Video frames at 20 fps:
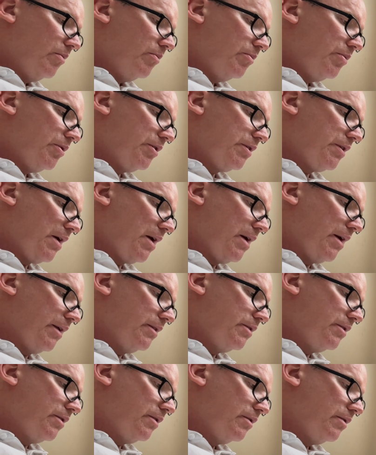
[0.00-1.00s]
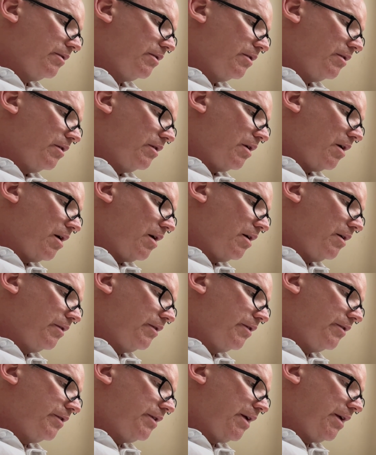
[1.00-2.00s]
Besides, all
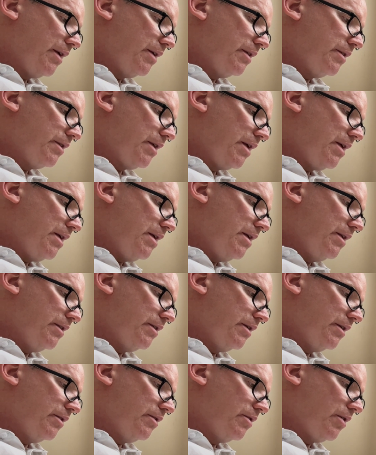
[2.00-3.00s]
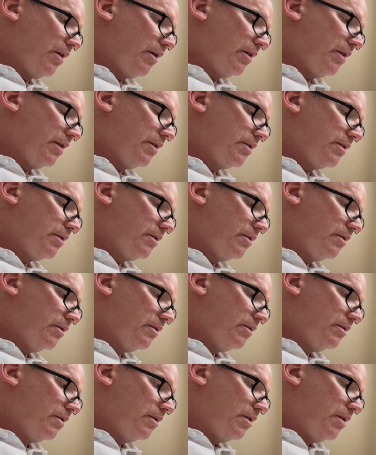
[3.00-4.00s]
their days they eat in darkness,
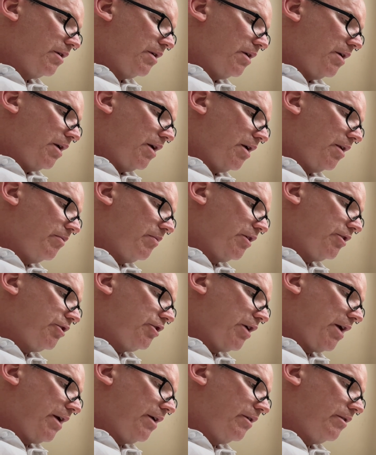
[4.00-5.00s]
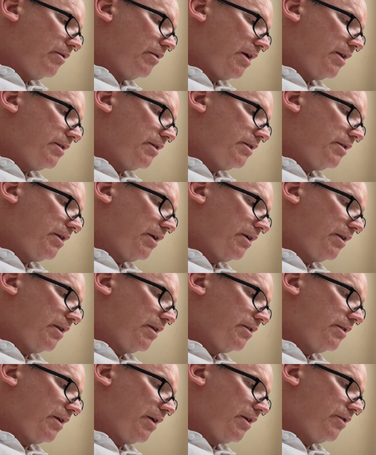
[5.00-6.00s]
in much anger and
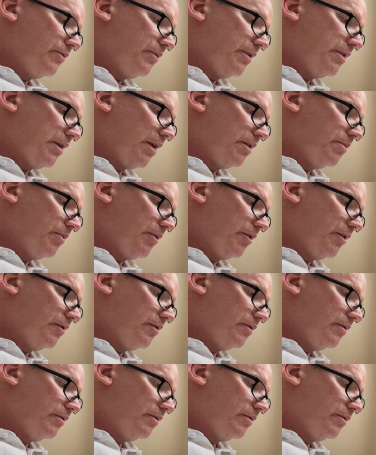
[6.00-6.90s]
sickness and resentment.